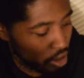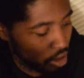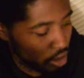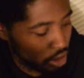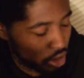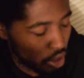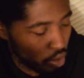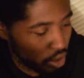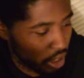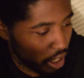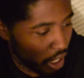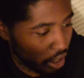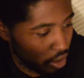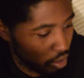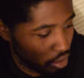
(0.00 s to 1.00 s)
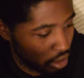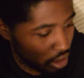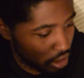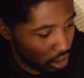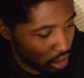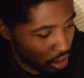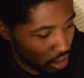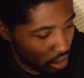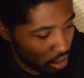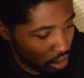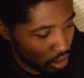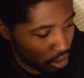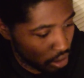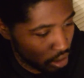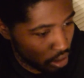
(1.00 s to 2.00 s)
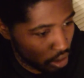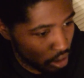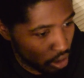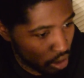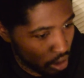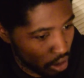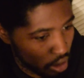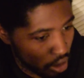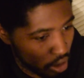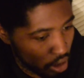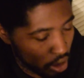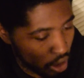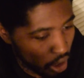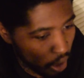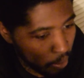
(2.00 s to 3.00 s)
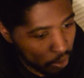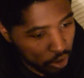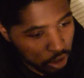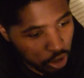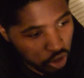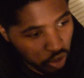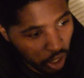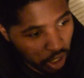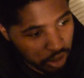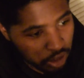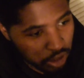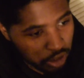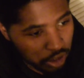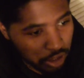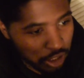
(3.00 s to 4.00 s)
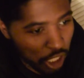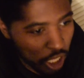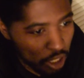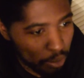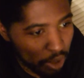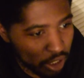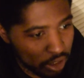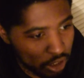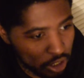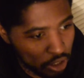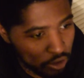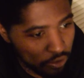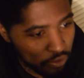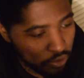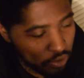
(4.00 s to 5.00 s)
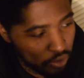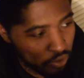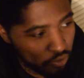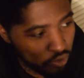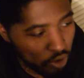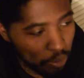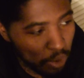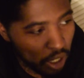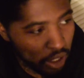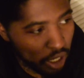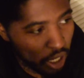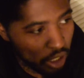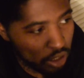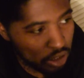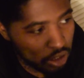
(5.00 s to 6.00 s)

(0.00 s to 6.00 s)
show that I know this shit, I'm going to try to sustain myself from my knowledge,